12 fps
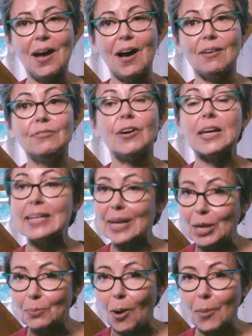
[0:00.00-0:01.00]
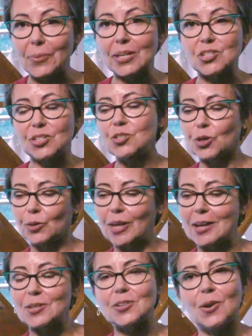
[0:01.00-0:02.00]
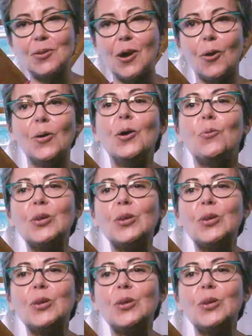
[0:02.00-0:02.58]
of a Nicobar pigeon to create a dodo,